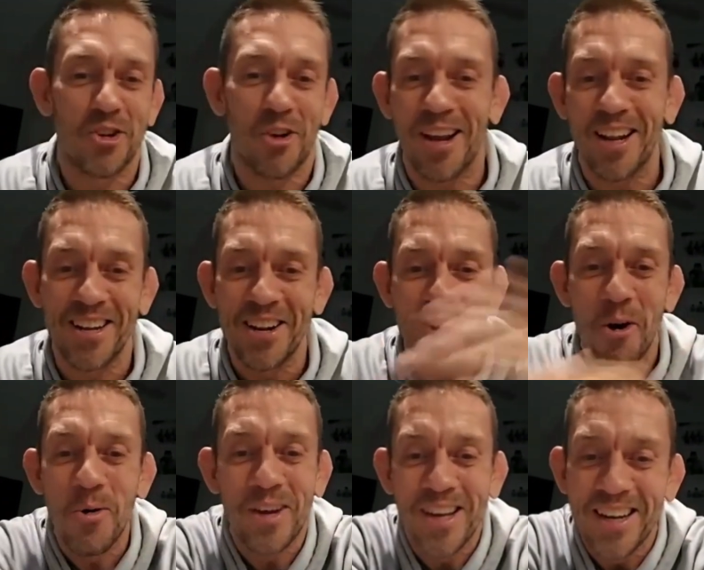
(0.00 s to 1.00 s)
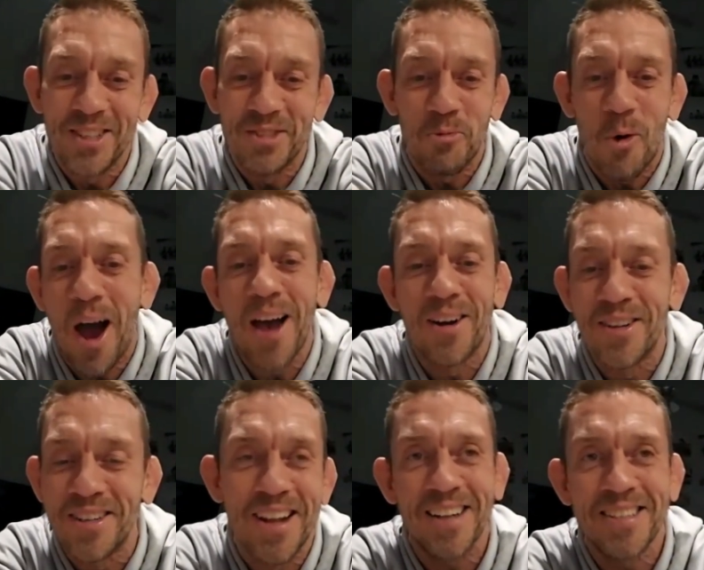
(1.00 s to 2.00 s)
trained in no-gi and it's
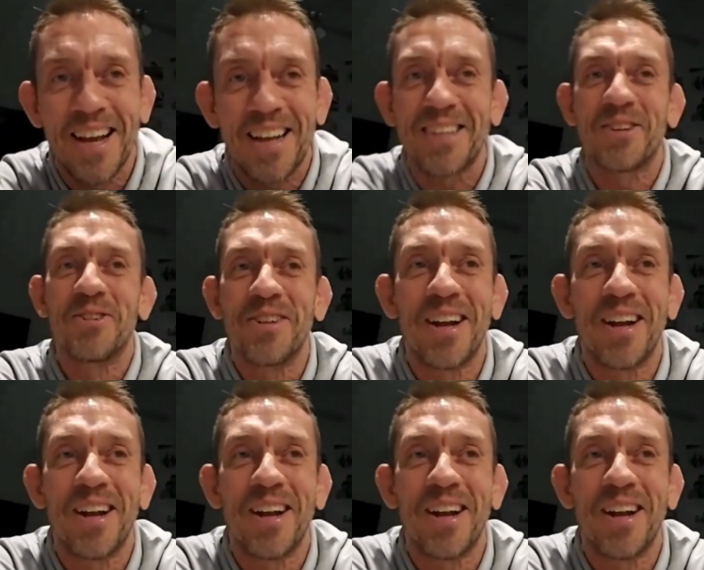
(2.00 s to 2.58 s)
wild and not technical.